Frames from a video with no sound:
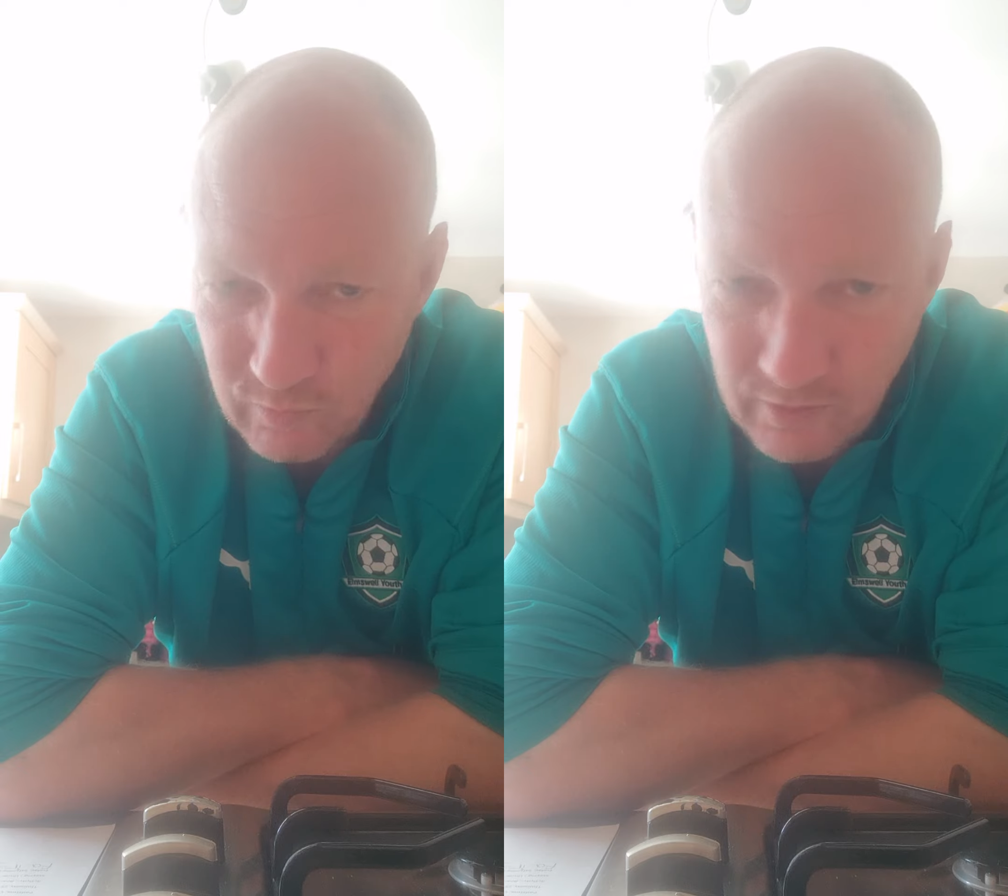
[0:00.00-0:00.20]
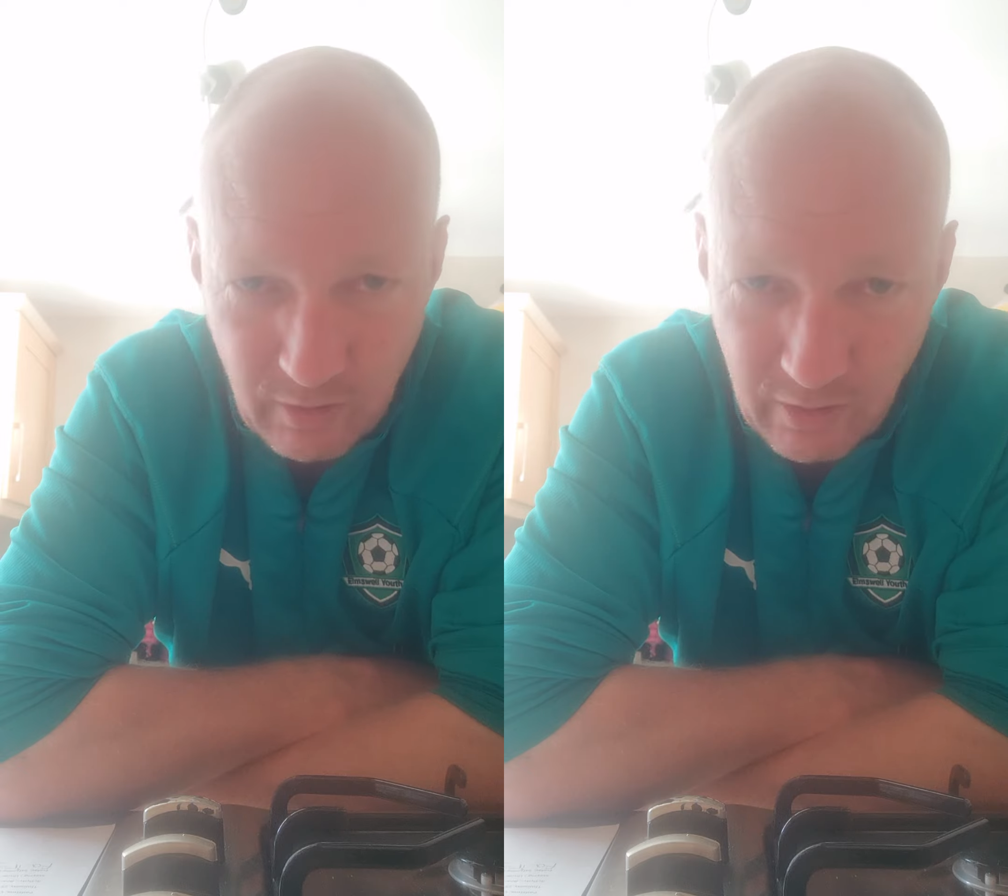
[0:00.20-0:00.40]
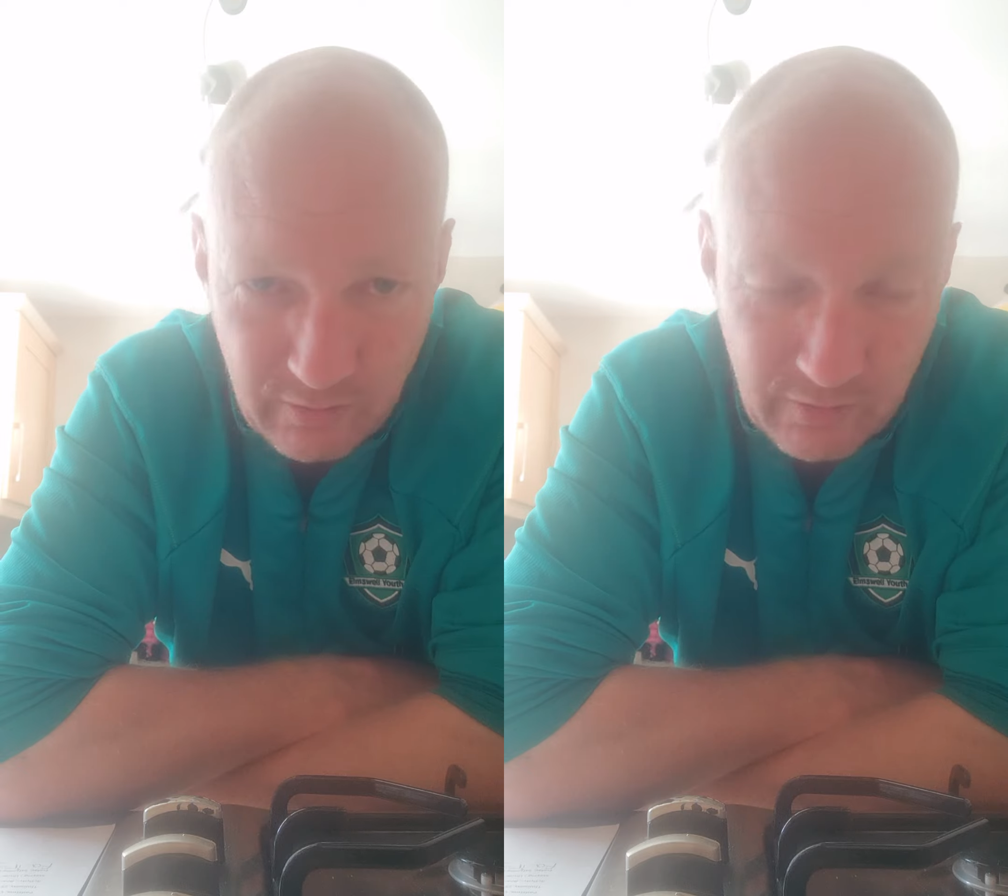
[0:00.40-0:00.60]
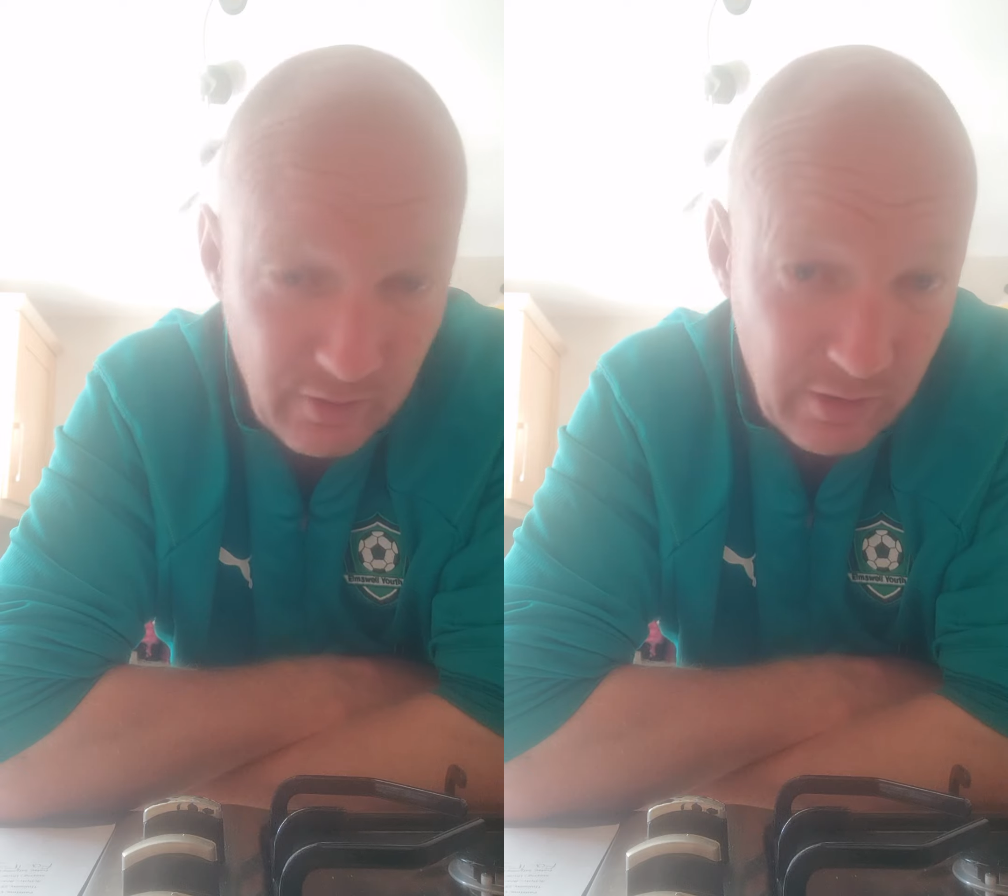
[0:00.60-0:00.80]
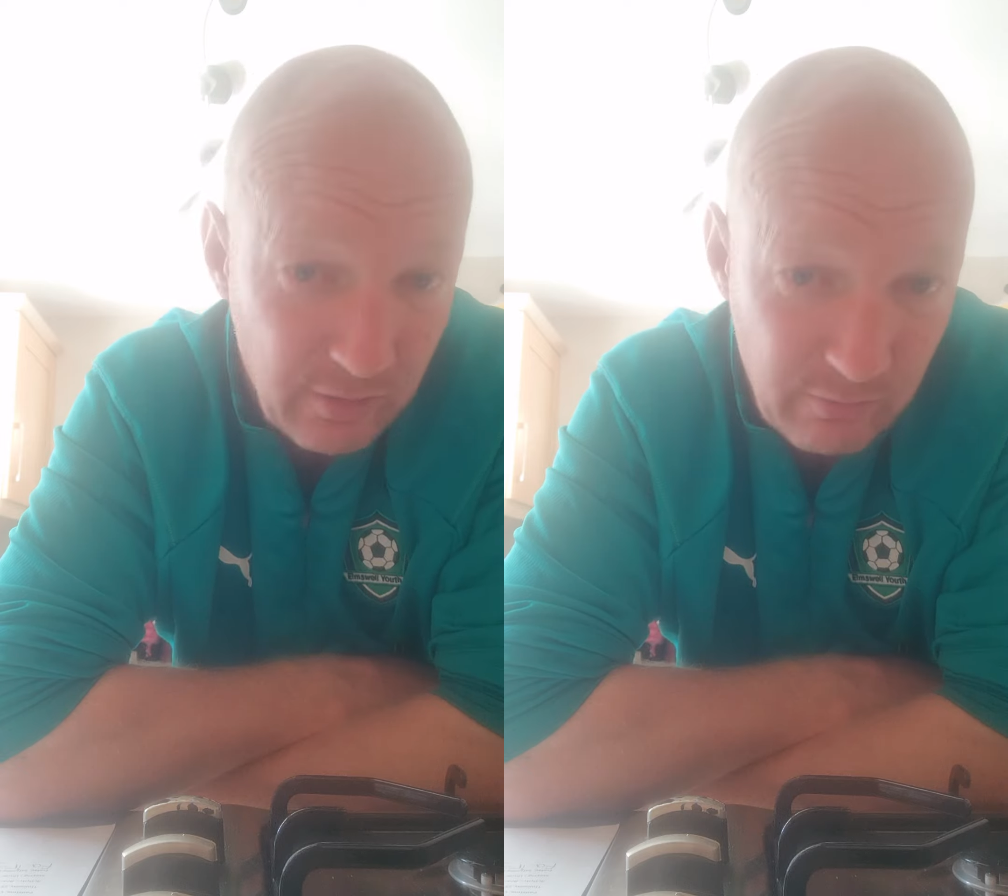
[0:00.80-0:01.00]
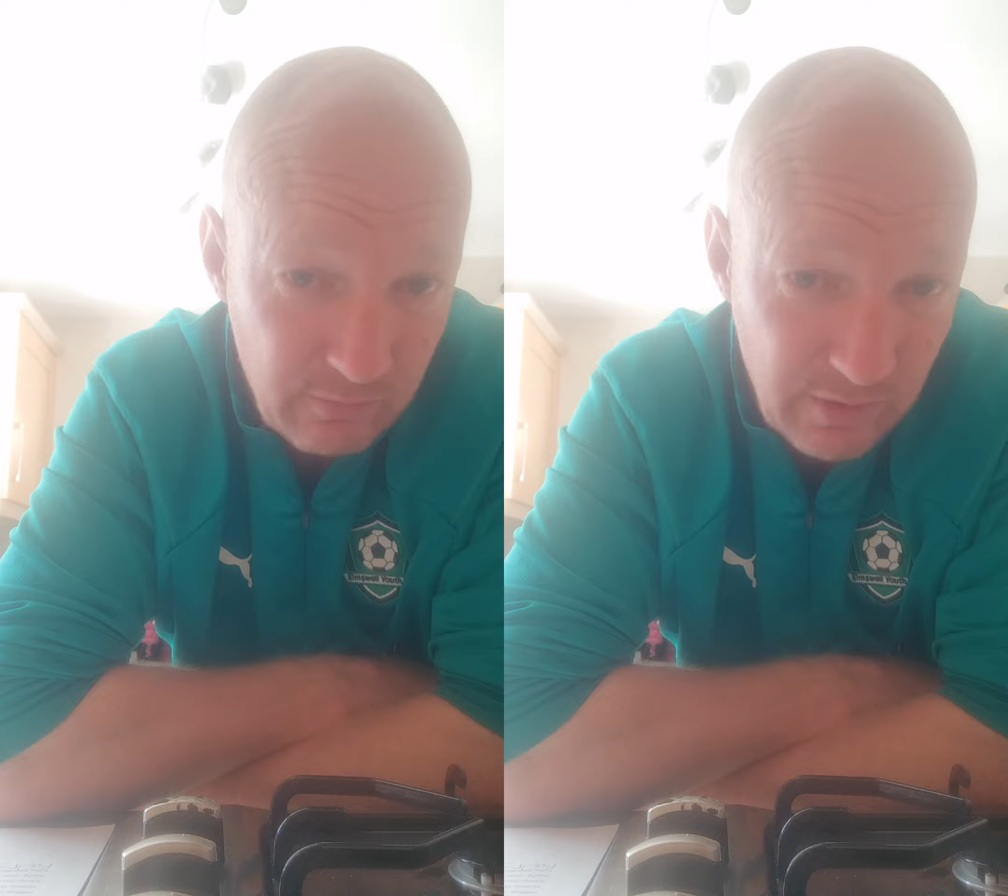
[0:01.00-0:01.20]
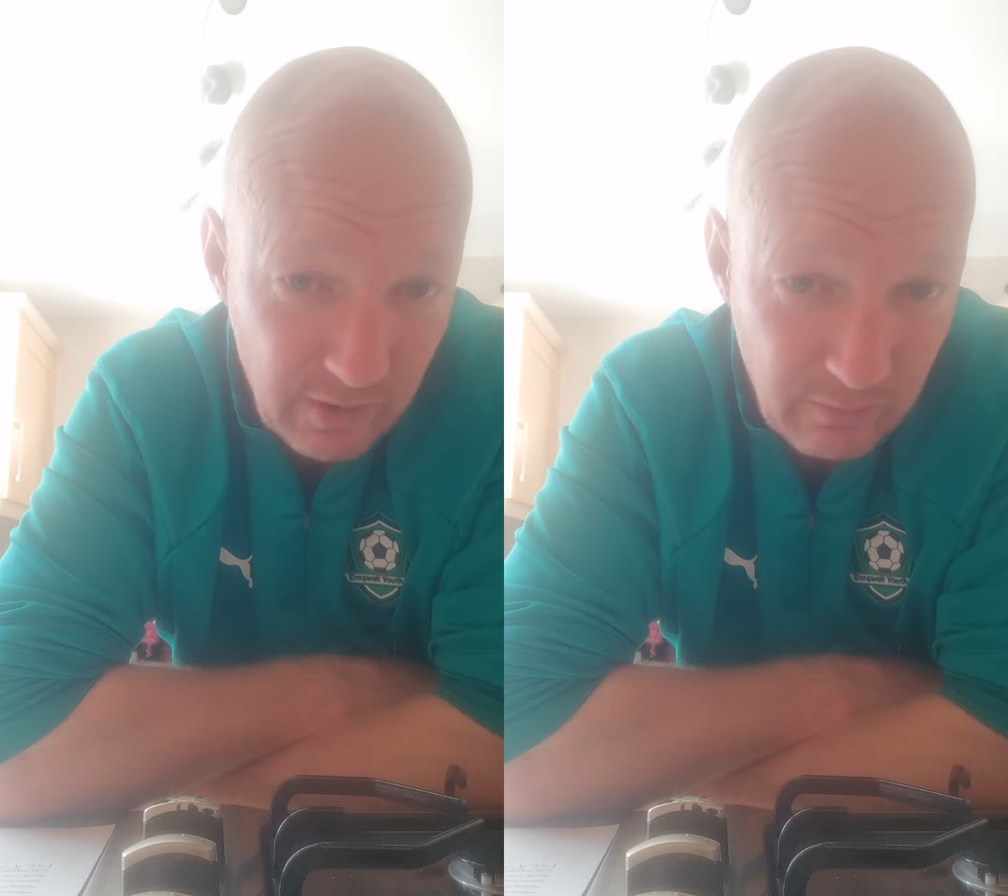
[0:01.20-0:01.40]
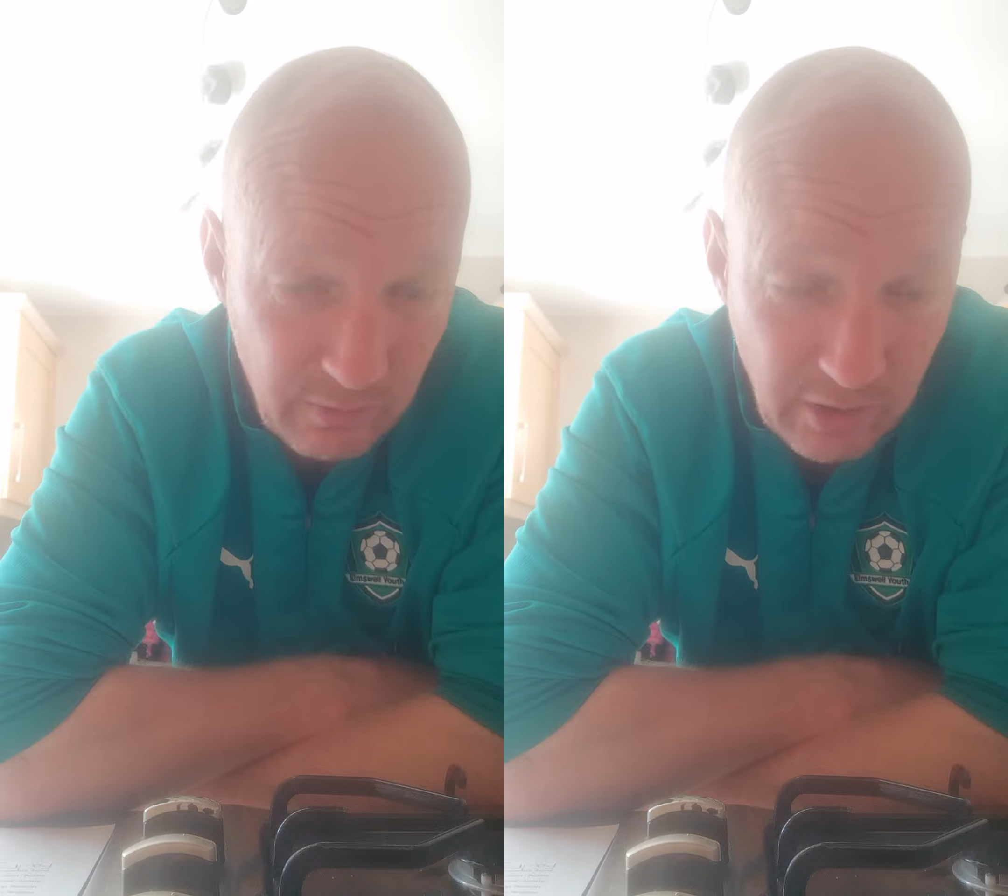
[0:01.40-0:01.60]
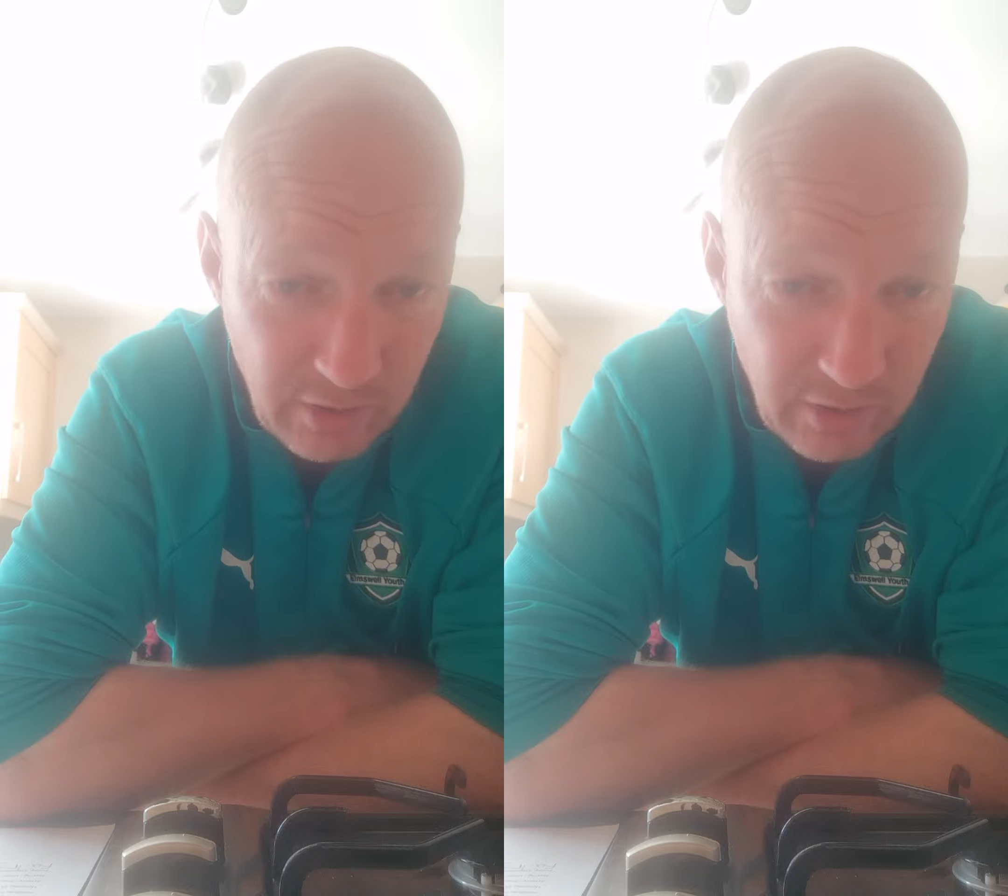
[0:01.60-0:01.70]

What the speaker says: I